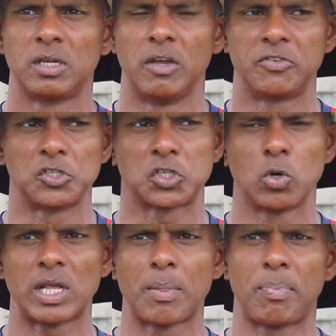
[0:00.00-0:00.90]
If you
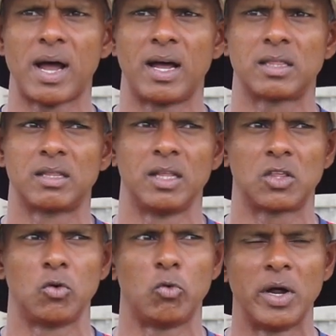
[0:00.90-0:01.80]
show that part
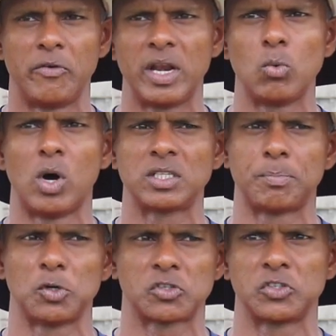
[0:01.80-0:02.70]
that you want, really want to
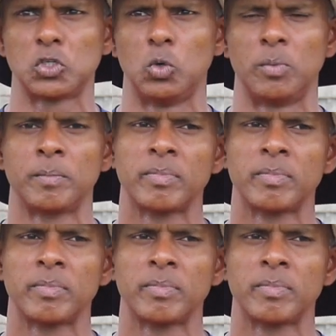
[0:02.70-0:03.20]
push for two,